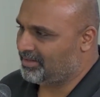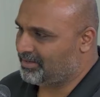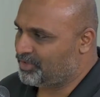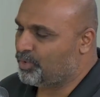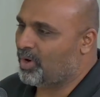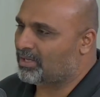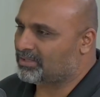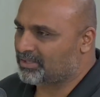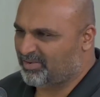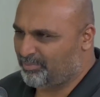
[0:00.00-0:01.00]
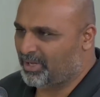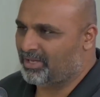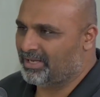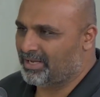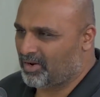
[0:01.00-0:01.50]
nuances of
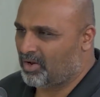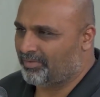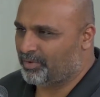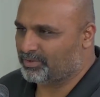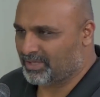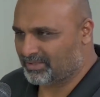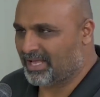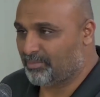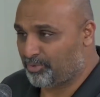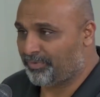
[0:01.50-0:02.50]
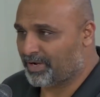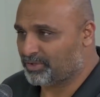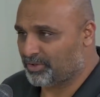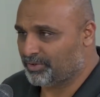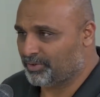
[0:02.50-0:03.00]
billing and all of those things. Let a
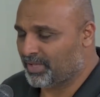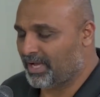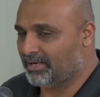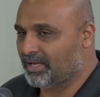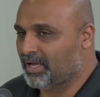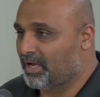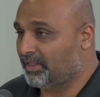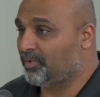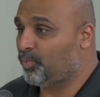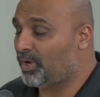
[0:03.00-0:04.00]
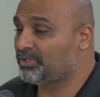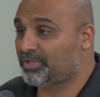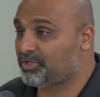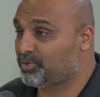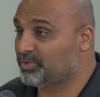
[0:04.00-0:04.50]
professional do that. And then once
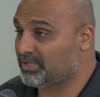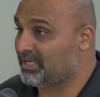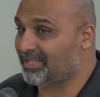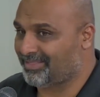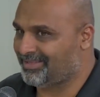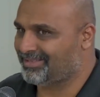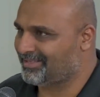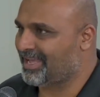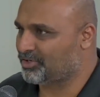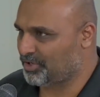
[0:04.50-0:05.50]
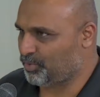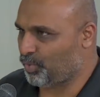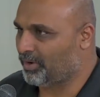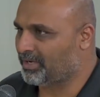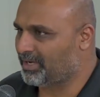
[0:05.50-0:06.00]
that you see that this is actually
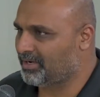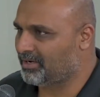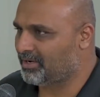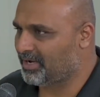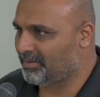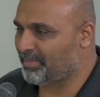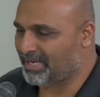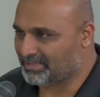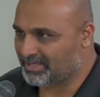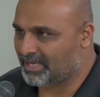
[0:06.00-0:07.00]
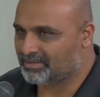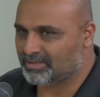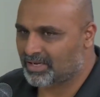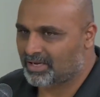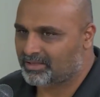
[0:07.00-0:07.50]
working and makes sense,
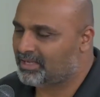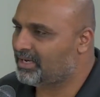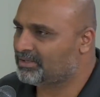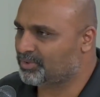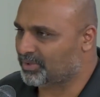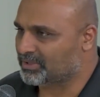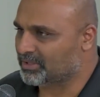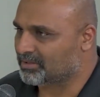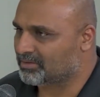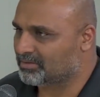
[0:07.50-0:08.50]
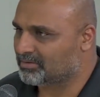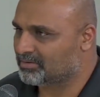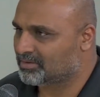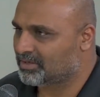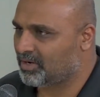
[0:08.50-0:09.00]
then insource it.
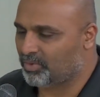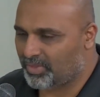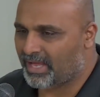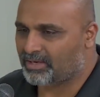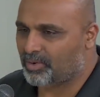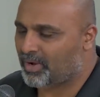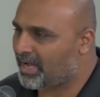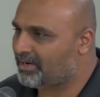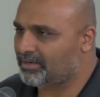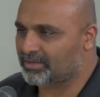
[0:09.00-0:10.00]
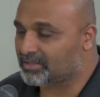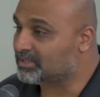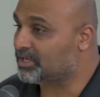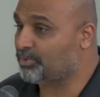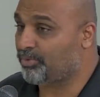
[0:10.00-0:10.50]
Then go ahead and
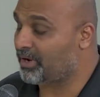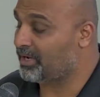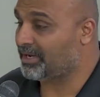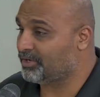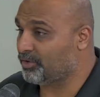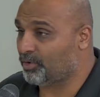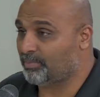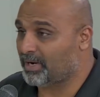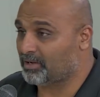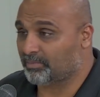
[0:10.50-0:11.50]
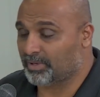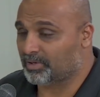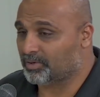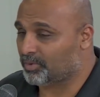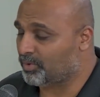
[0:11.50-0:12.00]
consider bringing your own medical
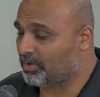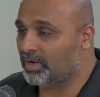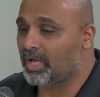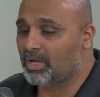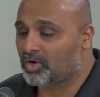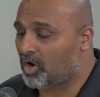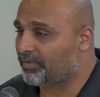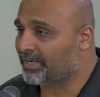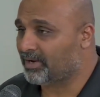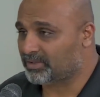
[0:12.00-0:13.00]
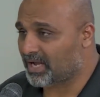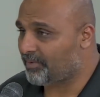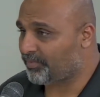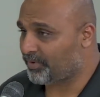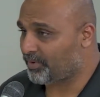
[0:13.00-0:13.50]
biller or carving out
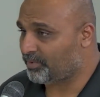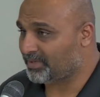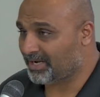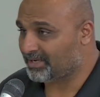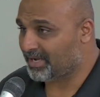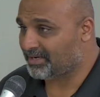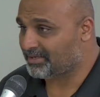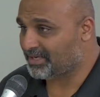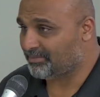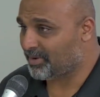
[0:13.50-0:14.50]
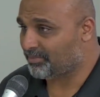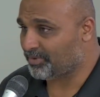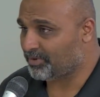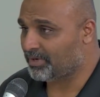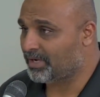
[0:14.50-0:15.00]
time for your own dedicated team
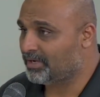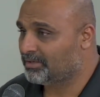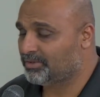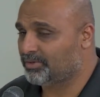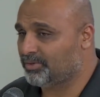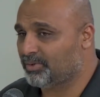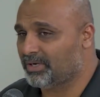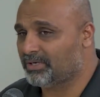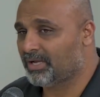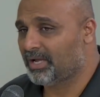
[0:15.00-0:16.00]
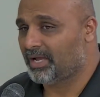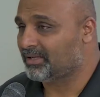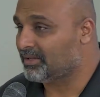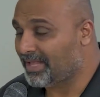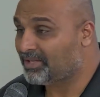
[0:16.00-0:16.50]
member to do it.
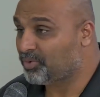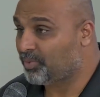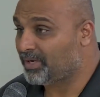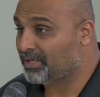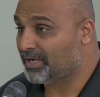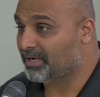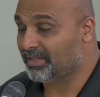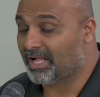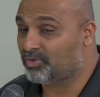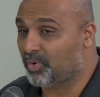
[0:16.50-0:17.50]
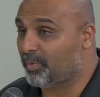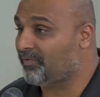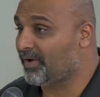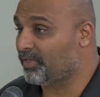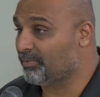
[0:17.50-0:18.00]
And that's what we did. And that's where we
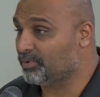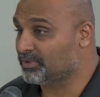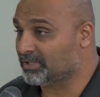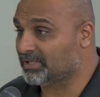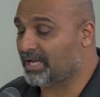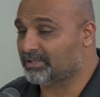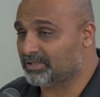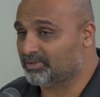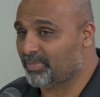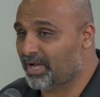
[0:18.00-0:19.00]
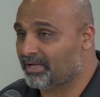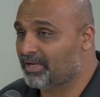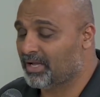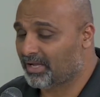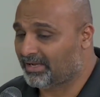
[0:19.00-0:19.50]
found the most success, is by
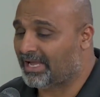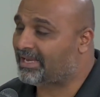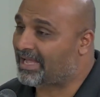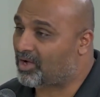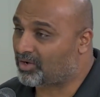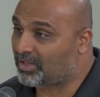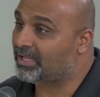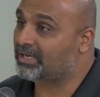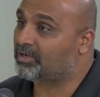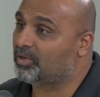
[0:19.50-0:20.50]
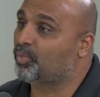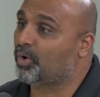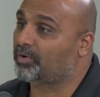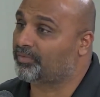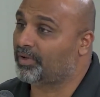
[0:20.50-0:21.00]
getting our clinical
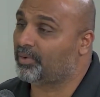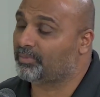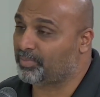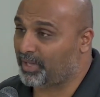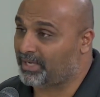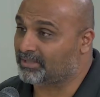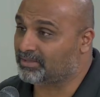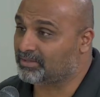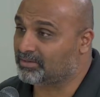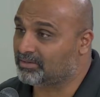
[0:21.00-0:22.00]
workflow in place,